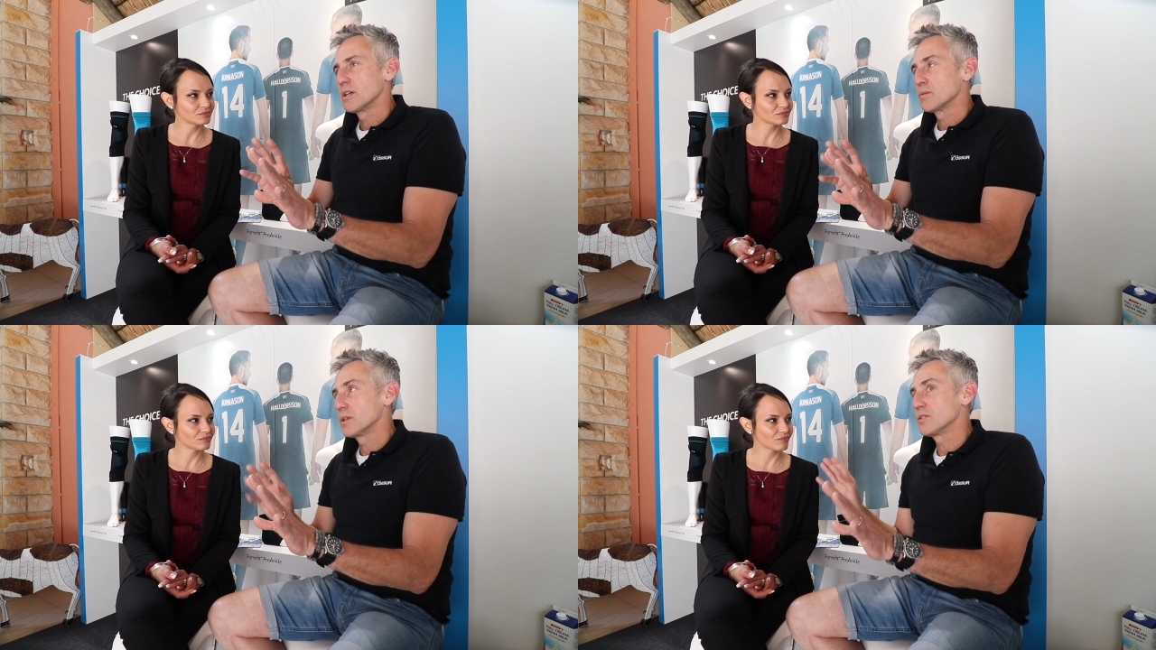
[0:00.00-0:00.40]

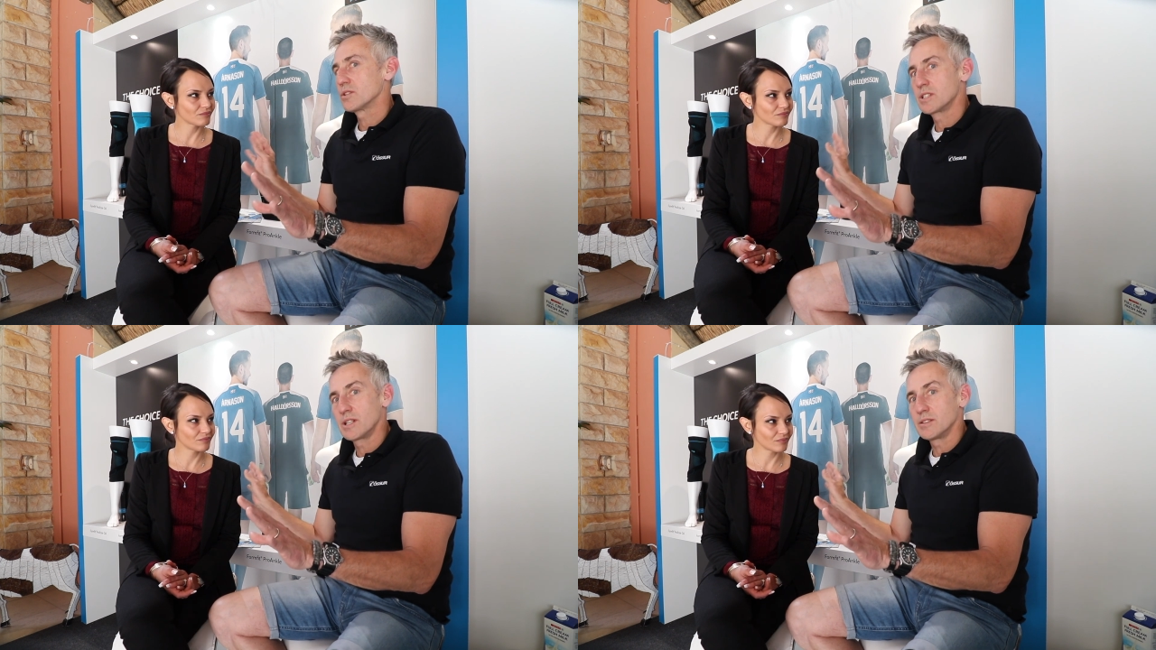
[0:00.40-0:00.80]
Speaker 1: with
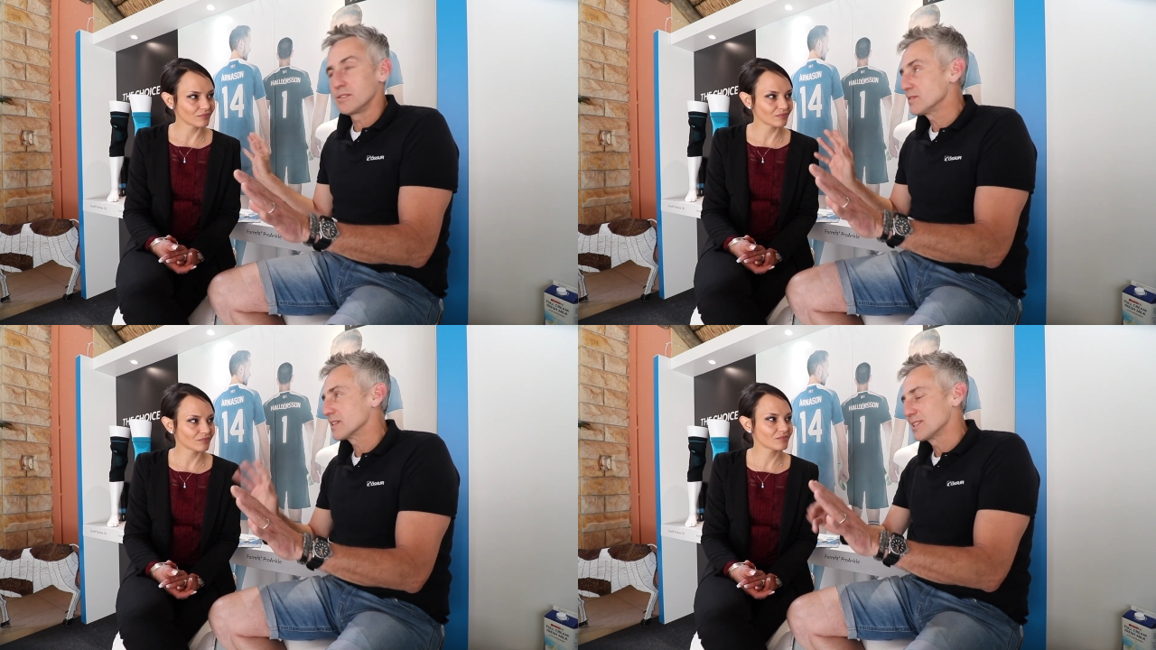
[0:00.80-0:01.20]

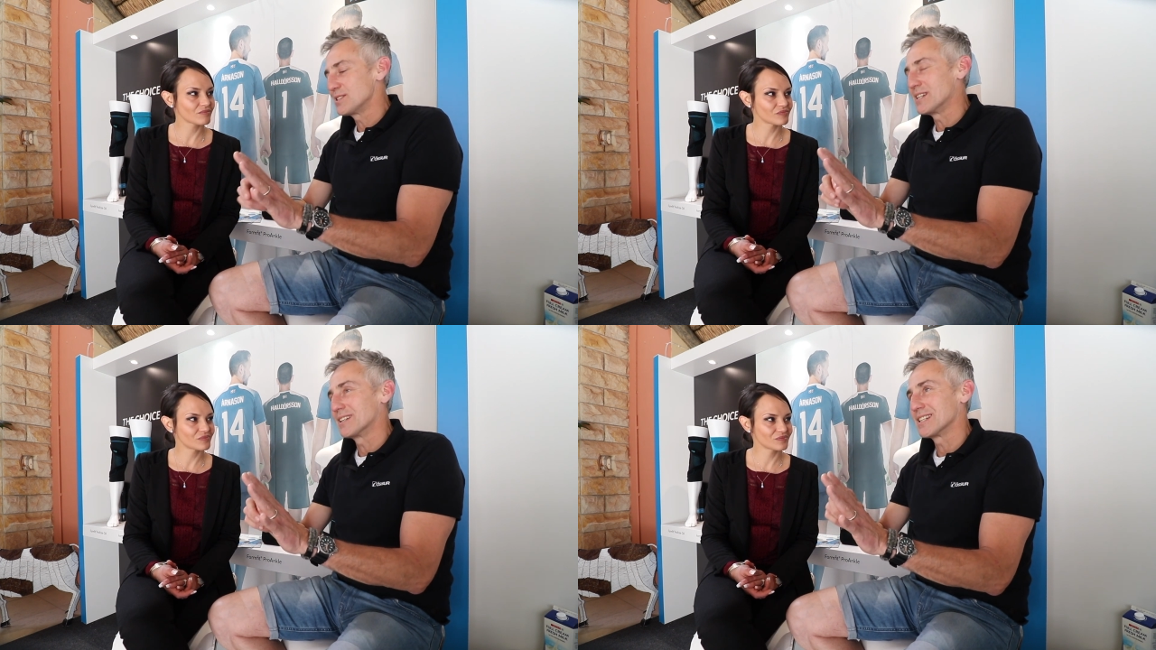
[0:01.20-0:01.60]
yourself.
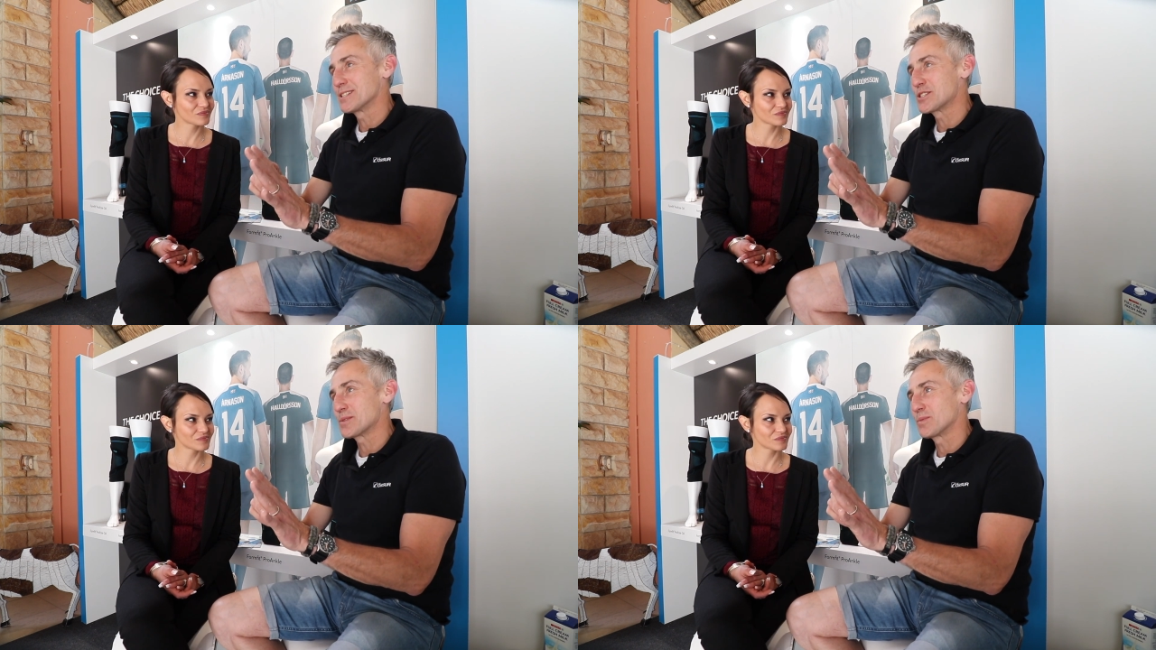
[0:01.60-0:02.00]
You need a
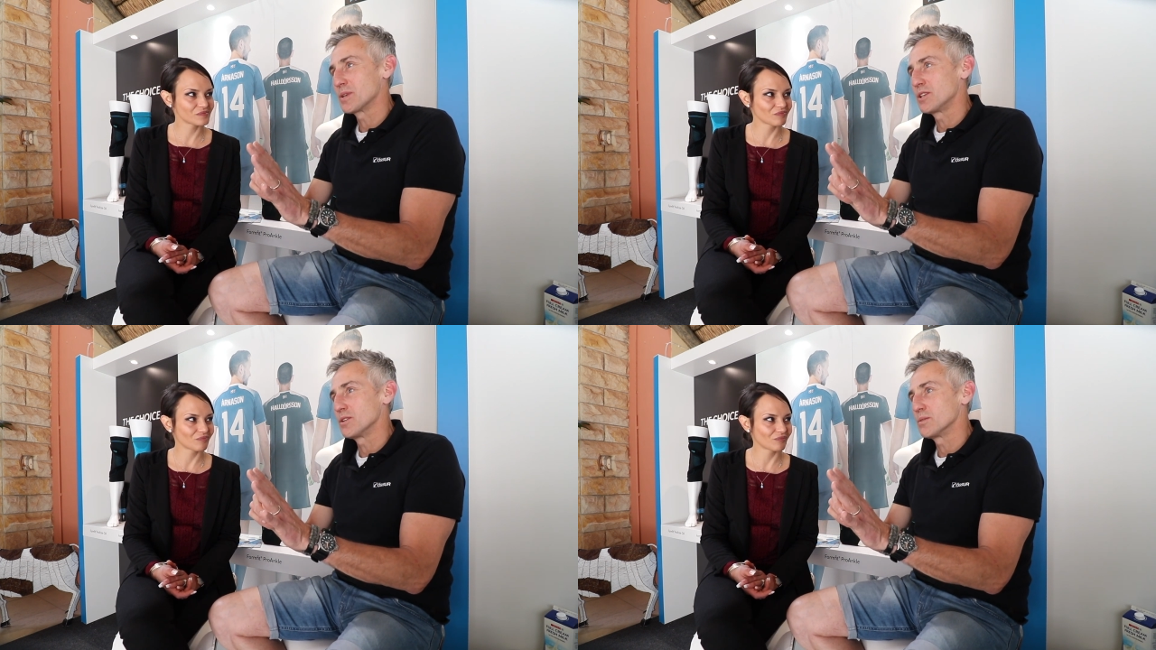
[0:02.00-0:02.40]
relationship
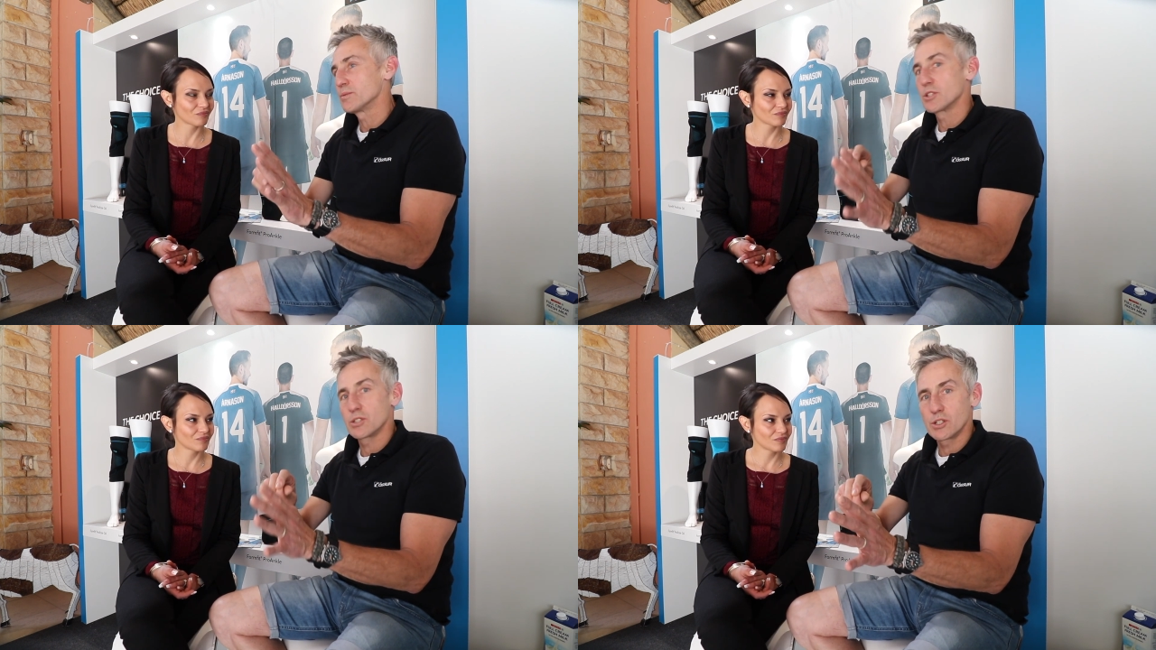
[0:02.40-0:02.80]
with your
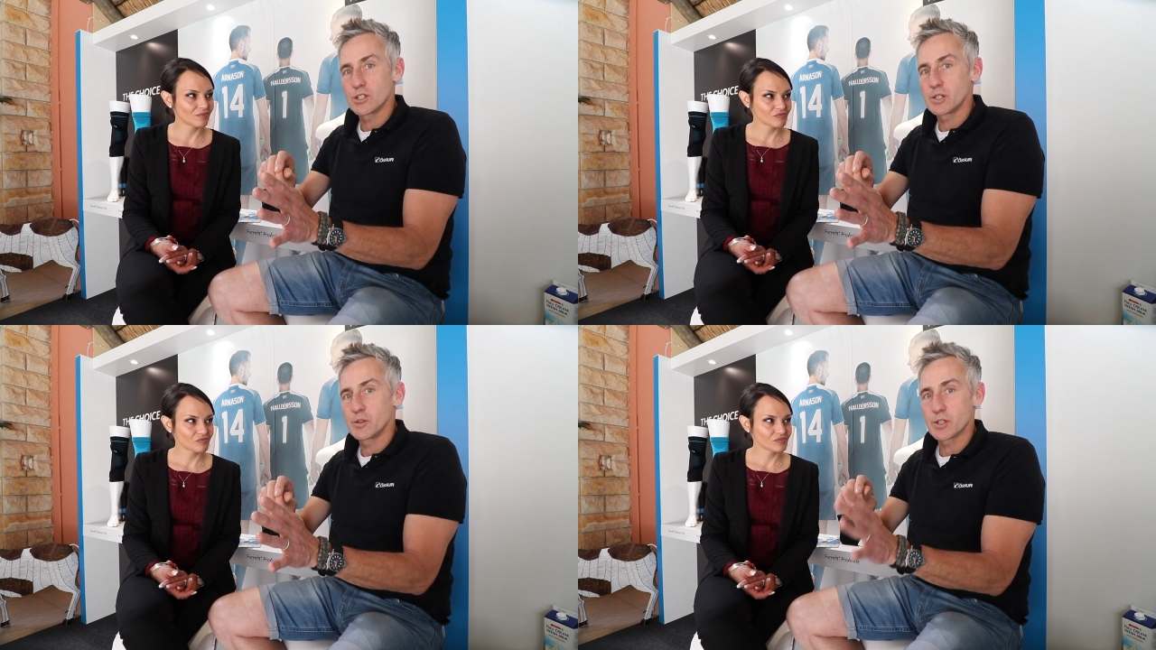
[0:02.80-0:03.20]

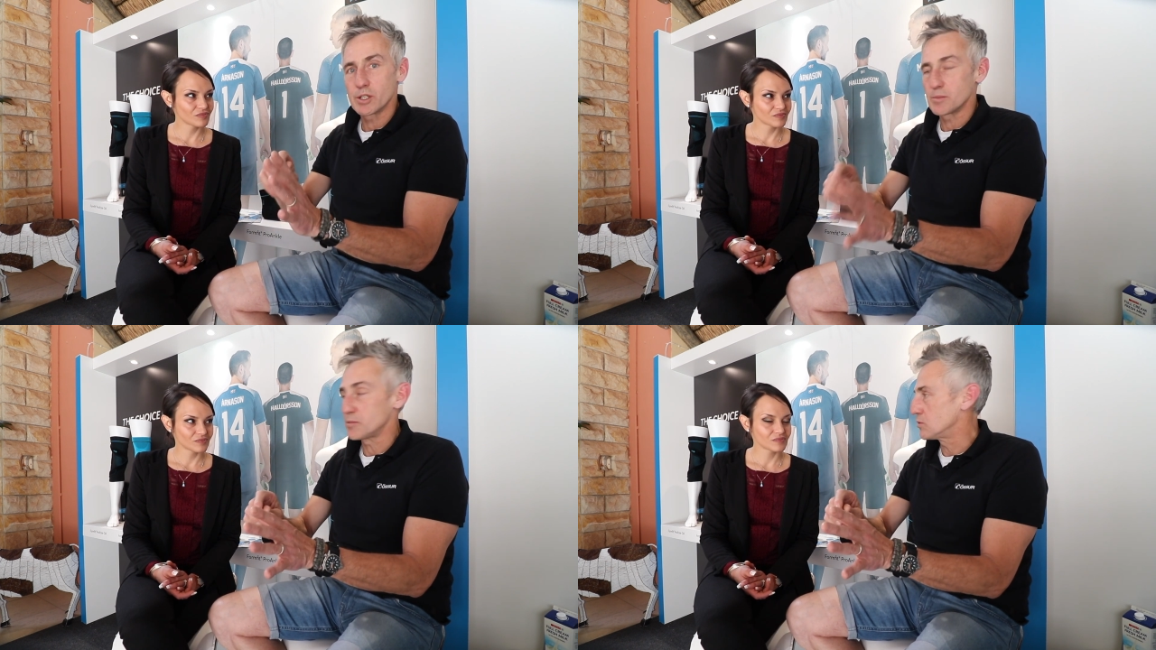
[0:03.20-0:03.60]
surgeon who's
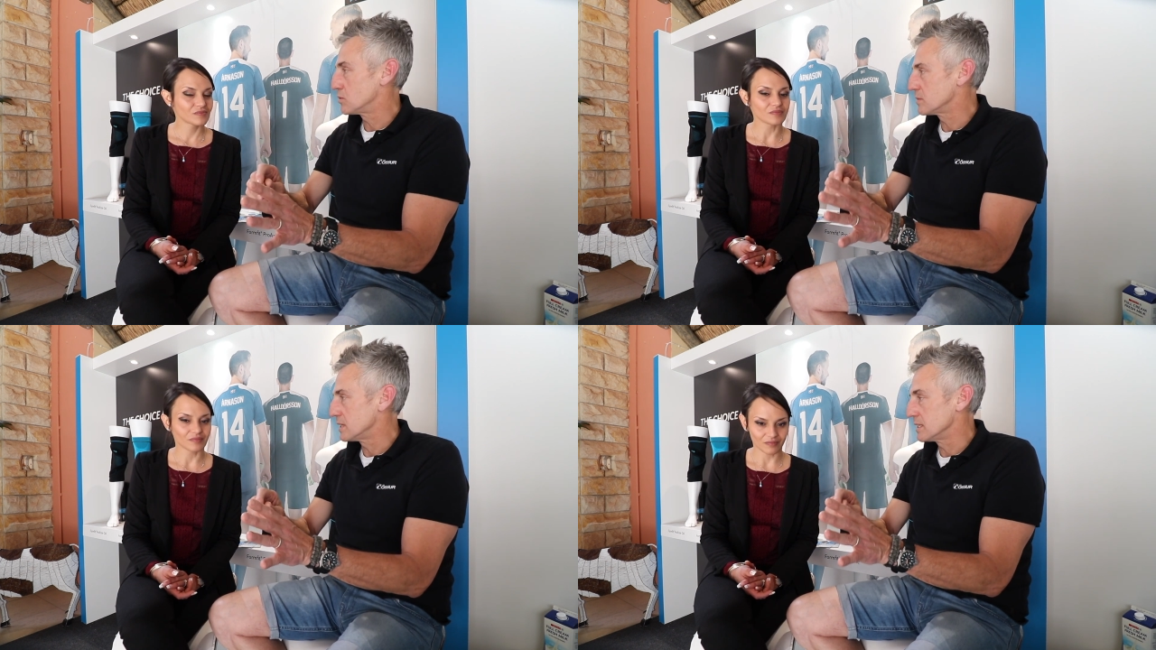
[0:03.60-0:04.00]
going to
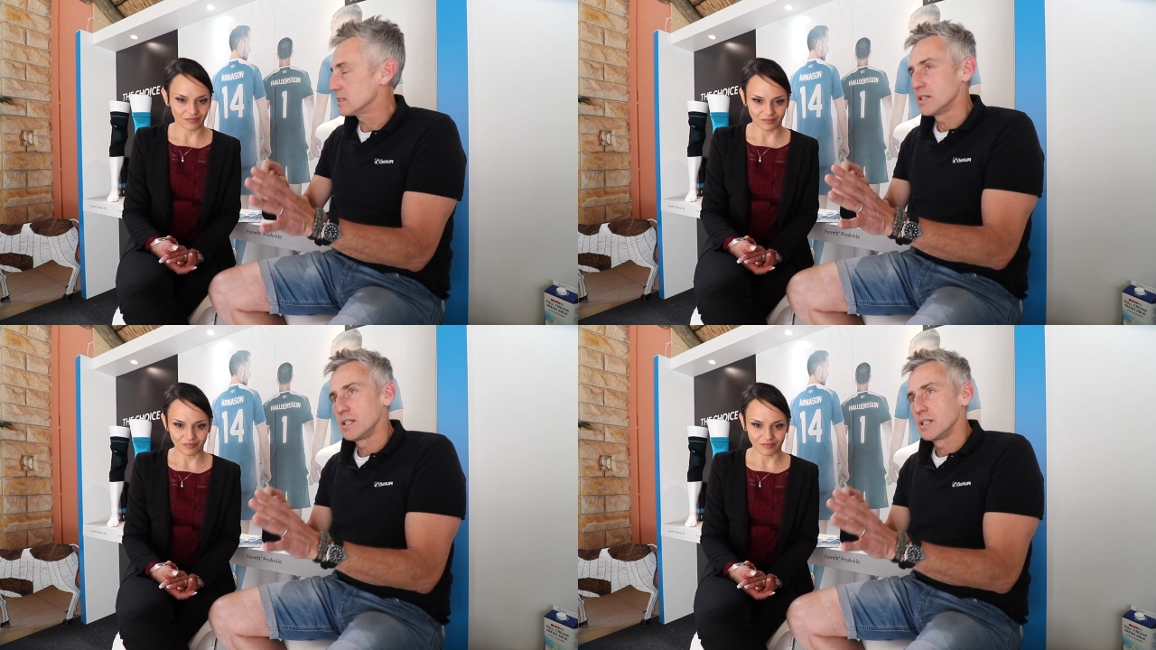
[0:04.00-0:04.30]
perform the,